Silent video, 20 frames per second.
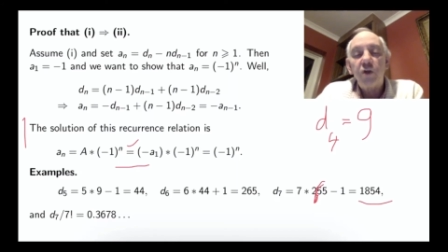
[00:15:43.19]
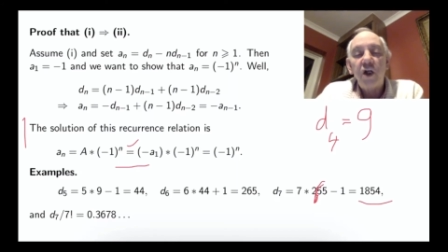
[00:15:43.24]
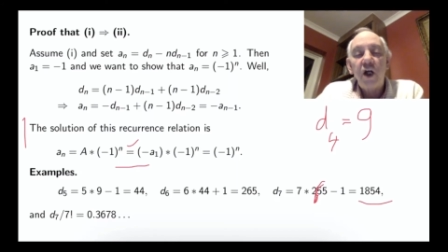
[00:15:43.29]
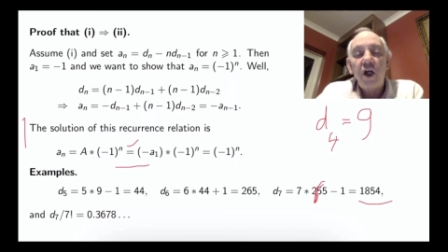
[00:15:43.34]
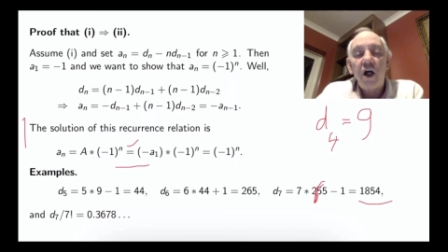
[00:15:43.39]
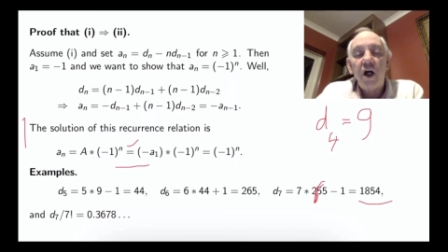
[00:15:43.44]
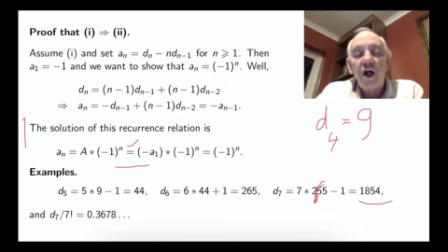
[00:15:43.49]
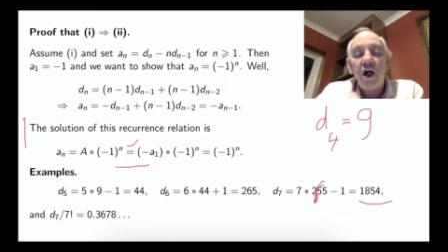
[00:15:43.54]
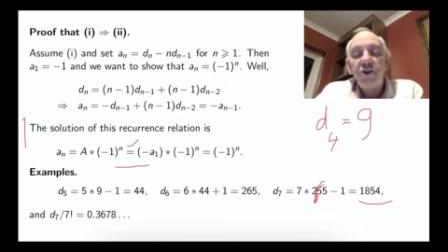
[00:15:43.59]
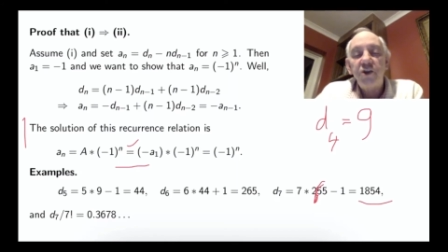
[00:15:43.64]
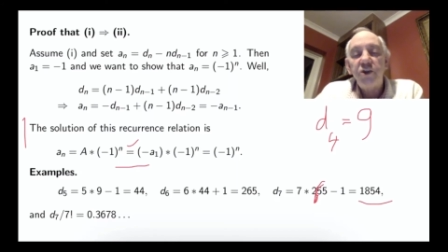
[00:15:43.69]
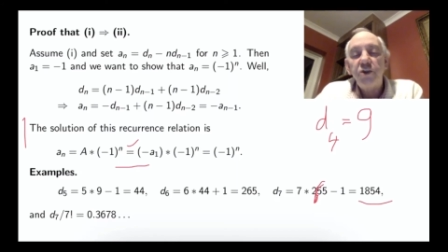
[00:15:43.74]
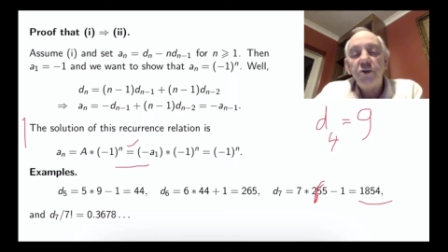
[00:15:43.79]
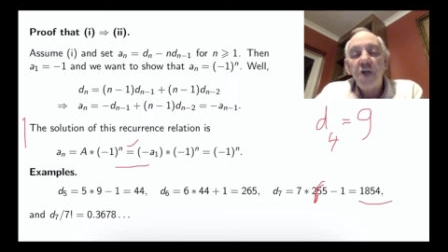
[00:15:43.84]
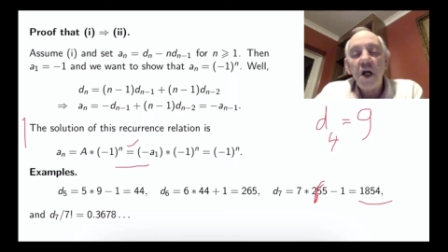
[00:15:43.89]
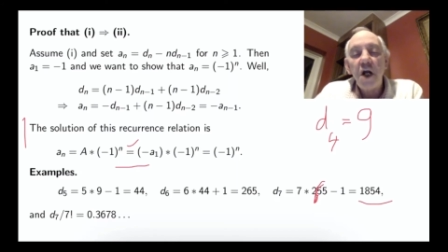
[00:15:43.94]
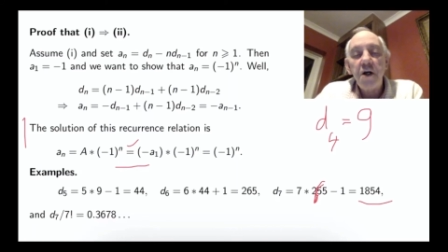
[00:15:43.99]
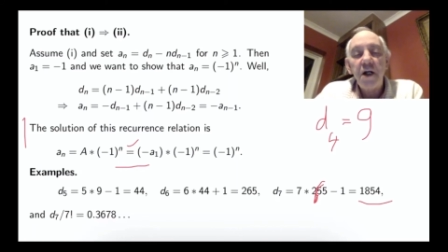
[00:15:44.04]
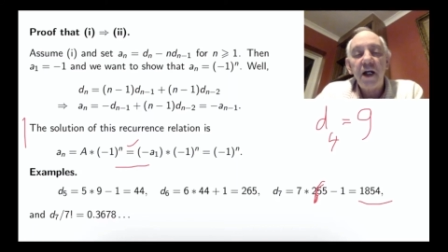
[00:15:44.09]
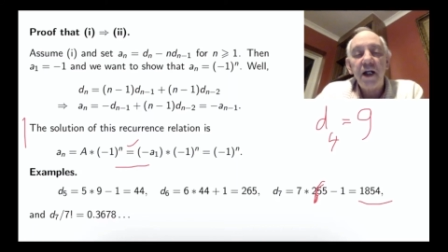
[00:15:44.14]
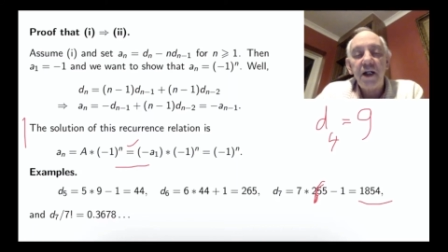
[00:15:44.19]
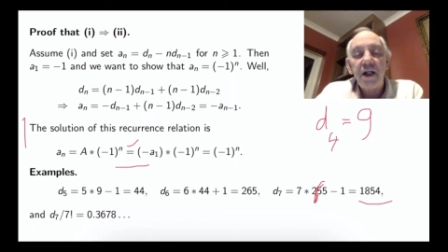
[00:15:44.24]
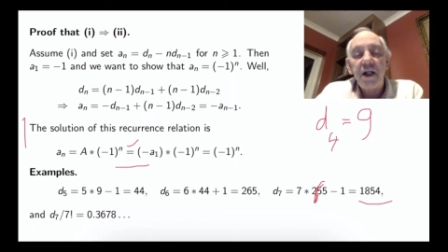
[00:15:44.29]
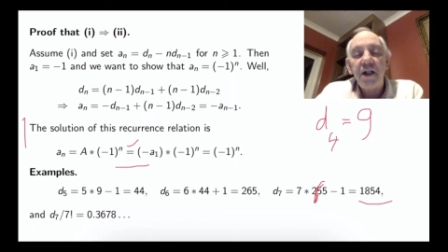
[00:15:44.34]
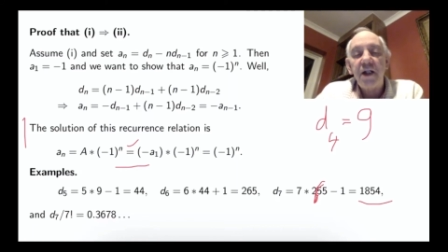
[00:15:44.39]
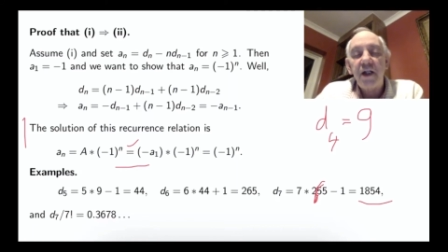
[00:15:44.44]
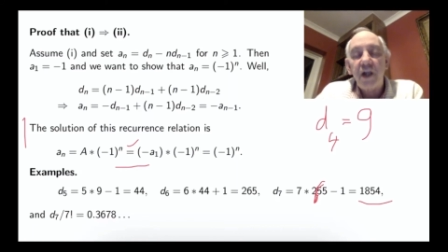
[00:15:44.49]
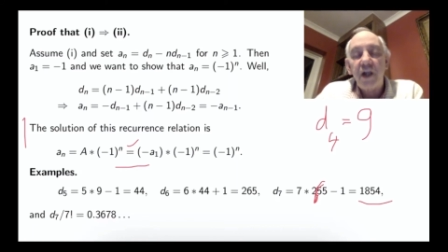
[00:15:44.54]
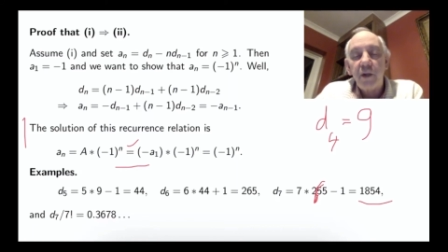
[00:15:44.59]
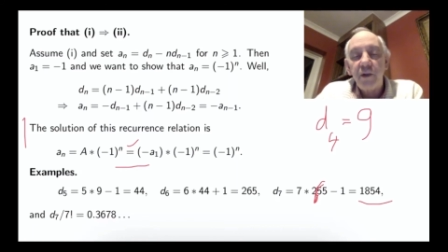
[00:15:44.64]
cards, you don't get
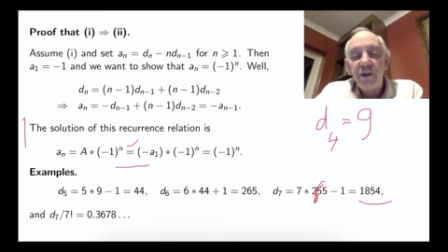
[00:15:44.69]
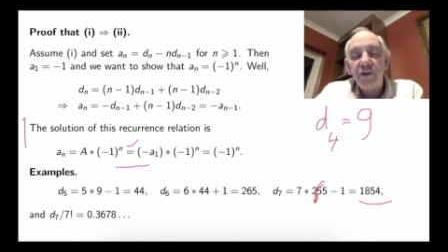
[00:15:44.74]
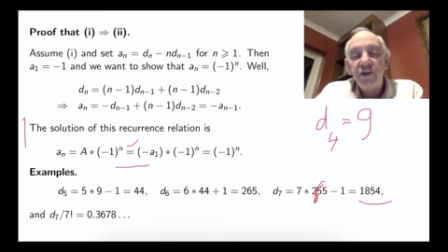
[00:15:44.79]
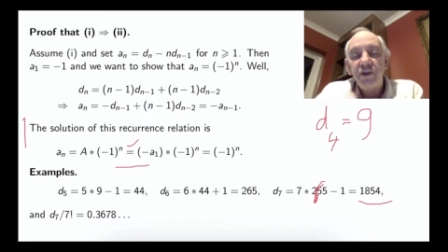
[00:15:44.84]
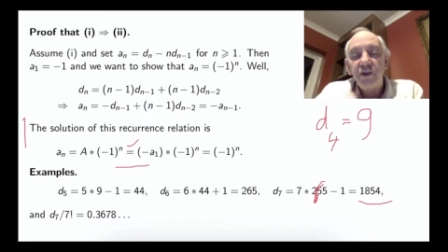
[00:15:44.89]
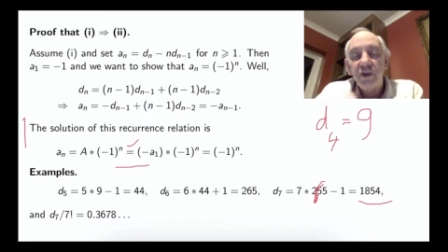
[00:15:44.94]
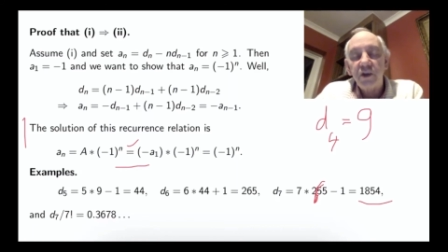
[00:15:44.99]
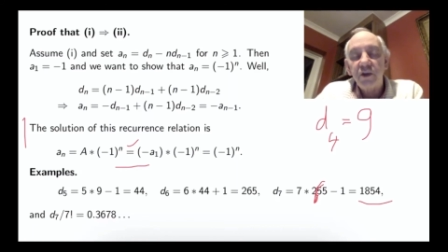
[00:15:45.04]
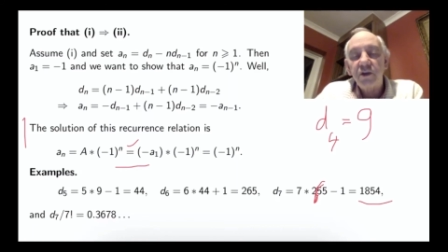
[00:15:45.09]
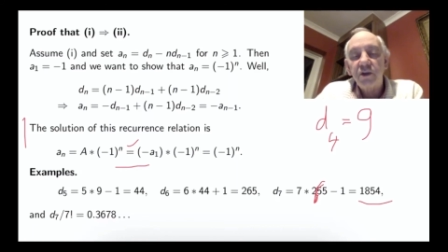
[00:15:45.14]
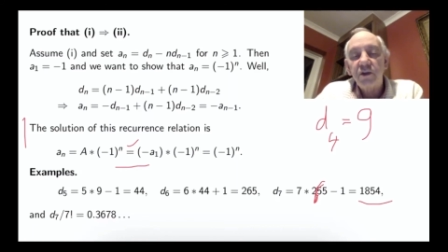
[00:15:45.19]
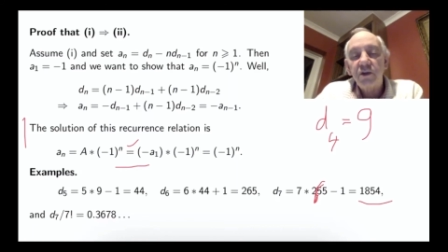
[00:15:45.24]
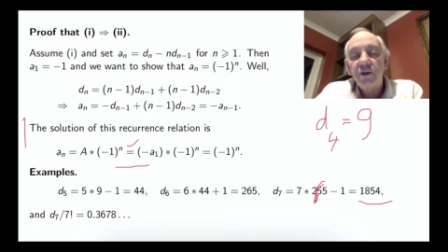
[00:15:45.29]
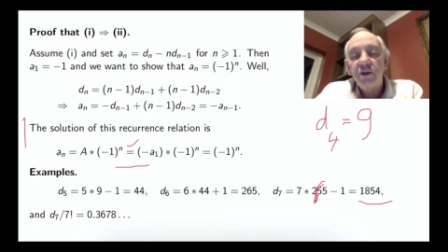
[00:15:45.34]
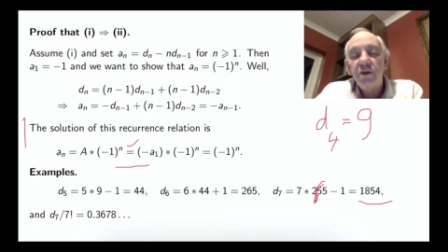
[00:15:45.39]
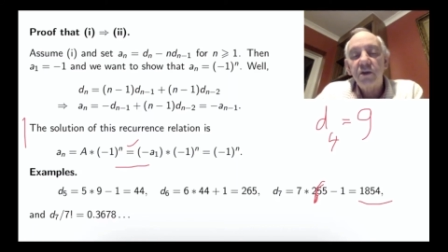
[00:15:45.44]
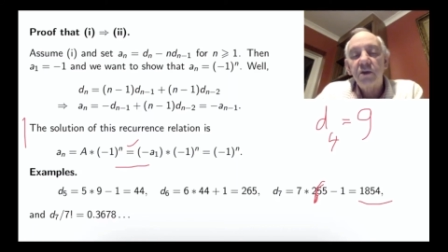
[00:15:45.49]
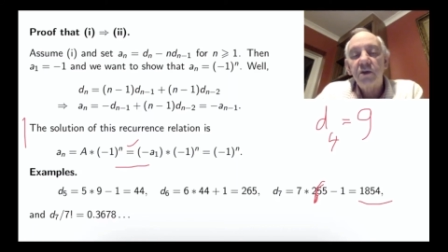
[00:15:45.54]
any coincidence.